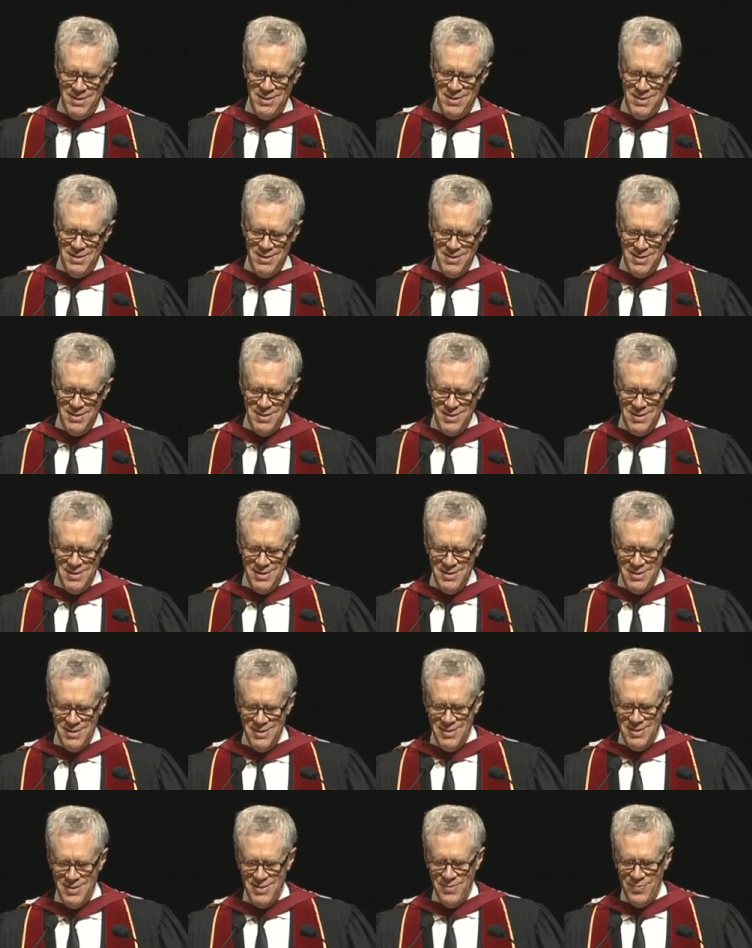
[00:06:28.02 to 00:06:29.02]

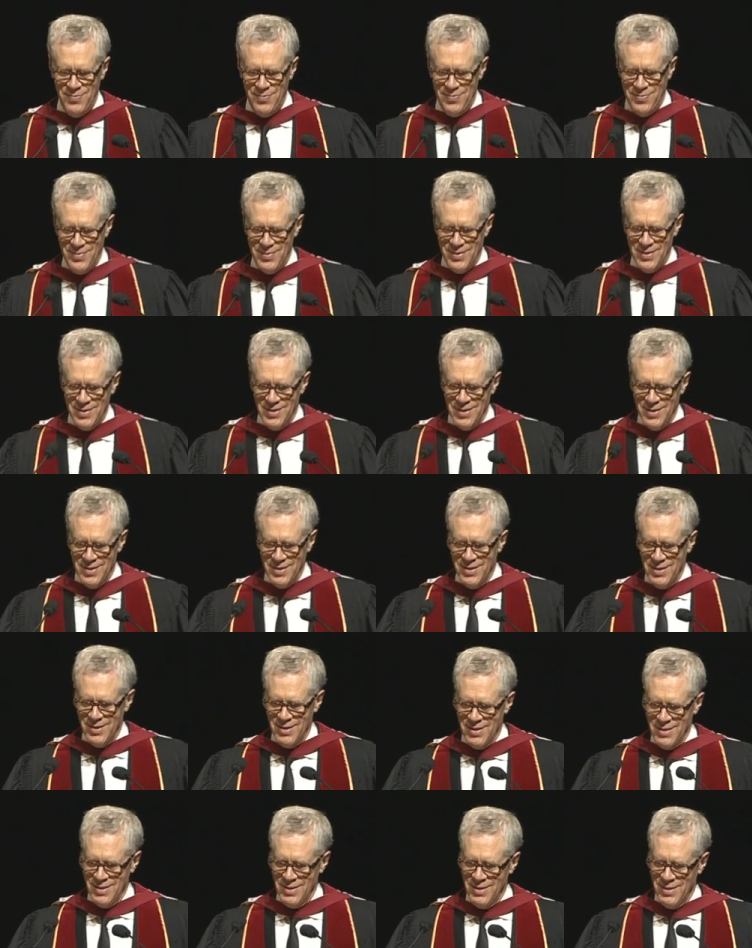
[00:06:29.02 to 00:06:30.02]

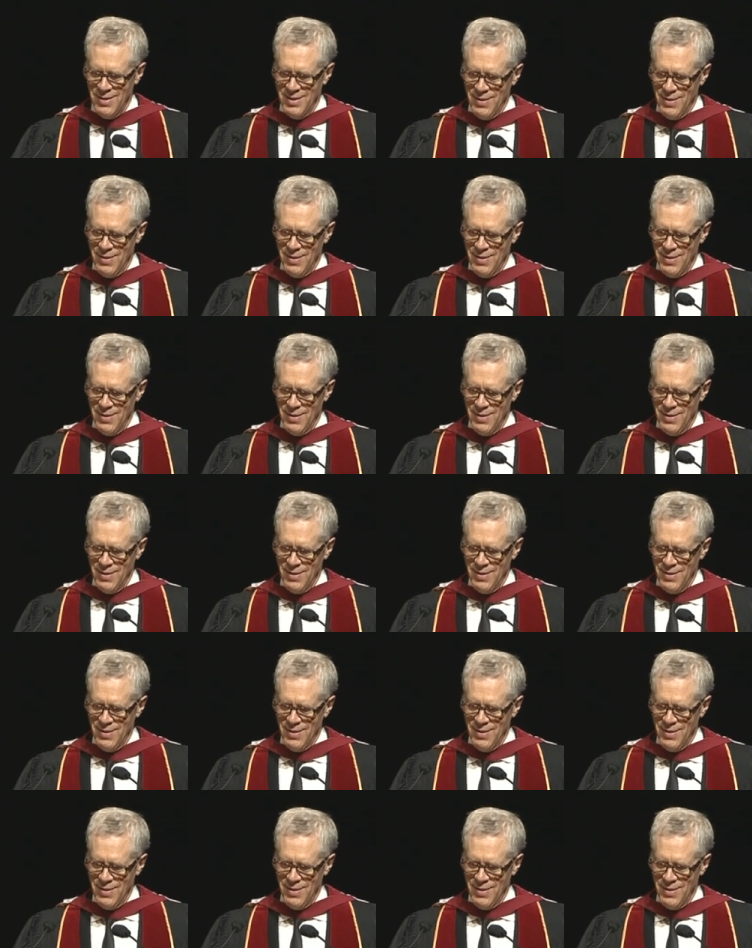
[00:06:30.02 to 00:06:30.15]
(no one is talking)